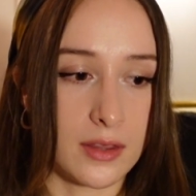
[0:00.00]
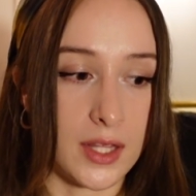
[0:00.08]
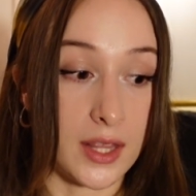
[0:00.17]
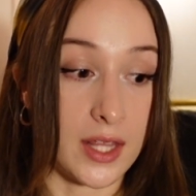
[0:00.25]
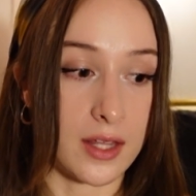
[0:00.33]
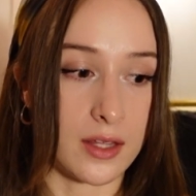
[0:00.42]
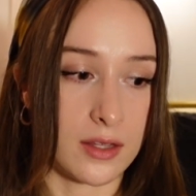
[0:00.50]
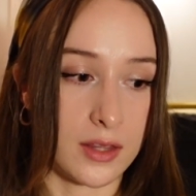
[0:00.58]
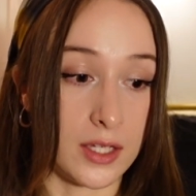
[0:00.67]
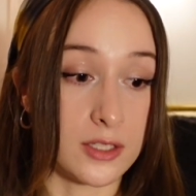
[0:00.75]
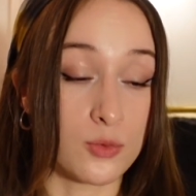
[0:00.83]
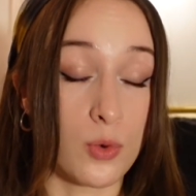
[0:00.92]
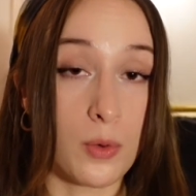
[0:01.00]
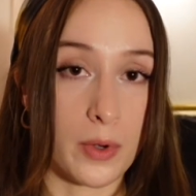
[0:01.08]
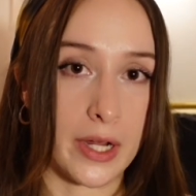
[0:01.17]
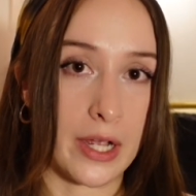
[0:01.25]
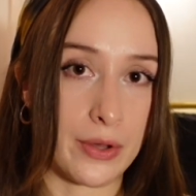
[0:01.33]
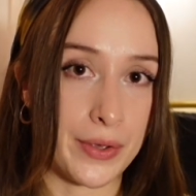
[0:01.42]
think that things won't
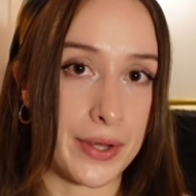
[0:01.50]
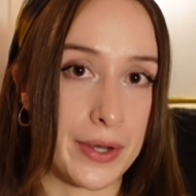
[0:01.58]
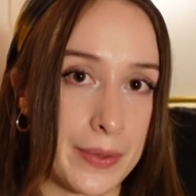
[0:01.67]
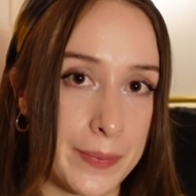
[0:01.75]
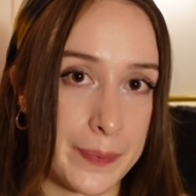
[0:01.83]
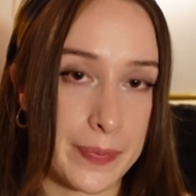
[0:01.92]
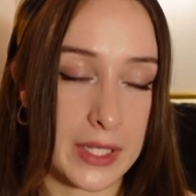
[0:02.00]
work out, you know.